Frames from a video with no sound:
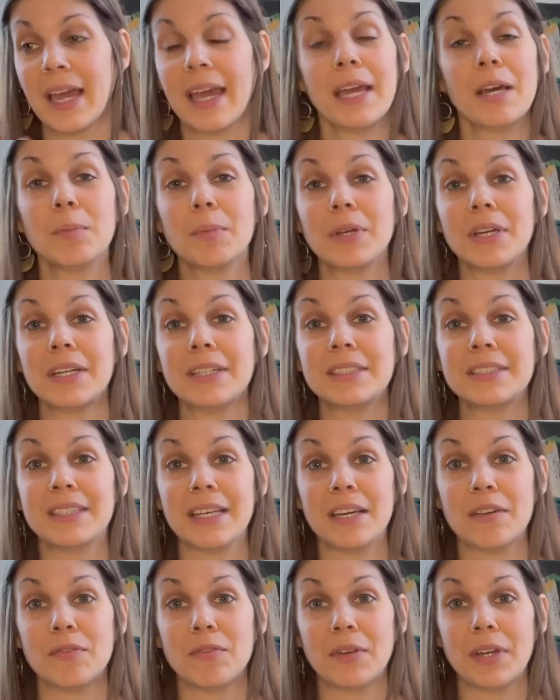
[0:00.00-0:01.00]
And because
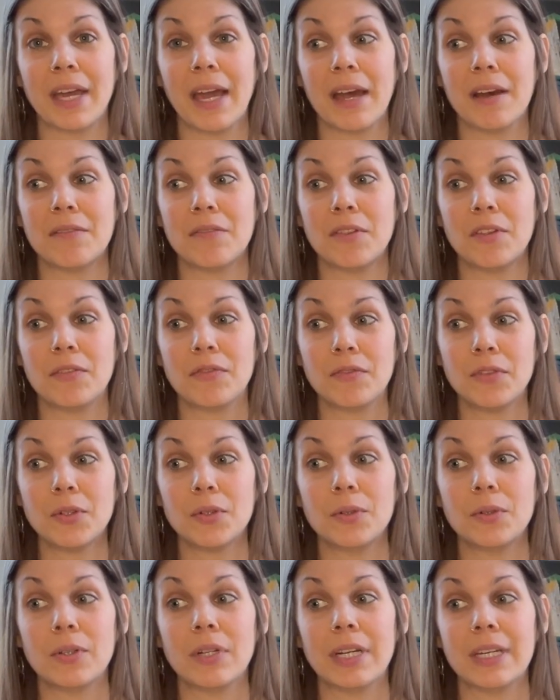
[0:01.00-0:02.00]
if we have the
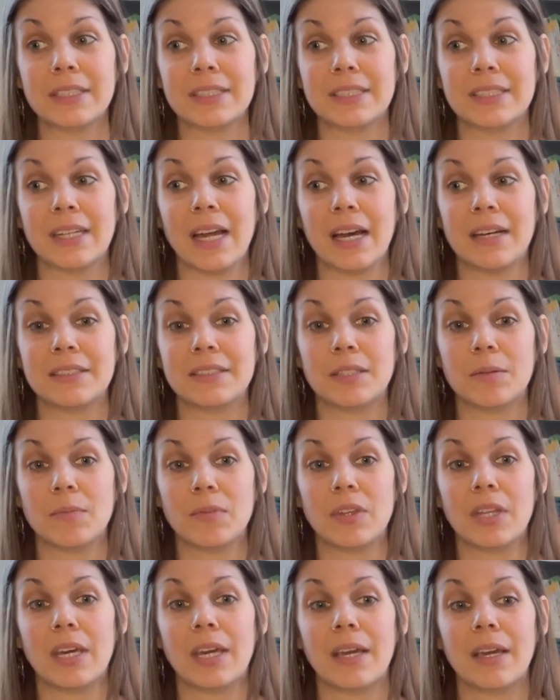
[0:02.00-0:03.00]
food, it's not
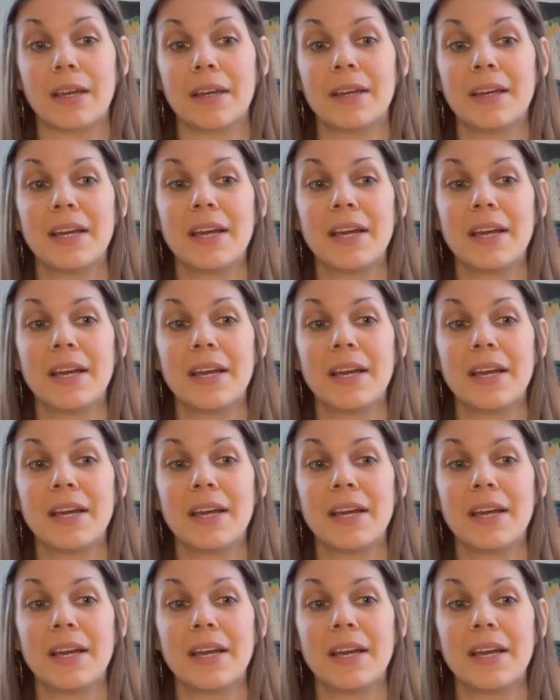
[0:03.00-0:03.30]
something